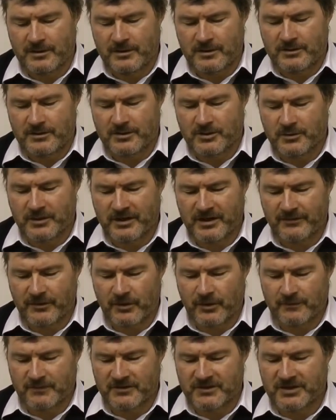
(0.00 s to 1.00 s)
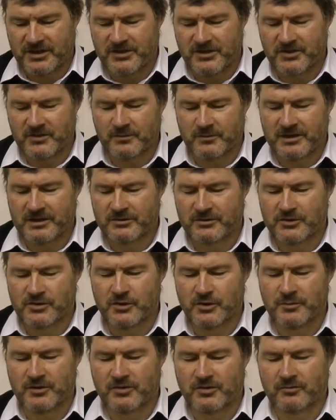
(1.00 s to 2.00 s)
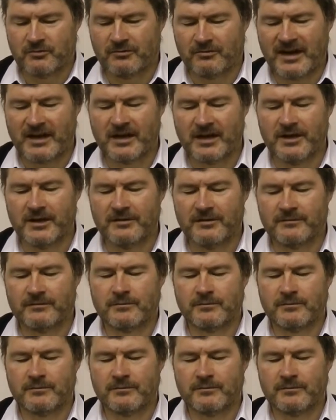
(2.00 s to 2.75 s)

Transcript: so we can have a conversation without too much rattling of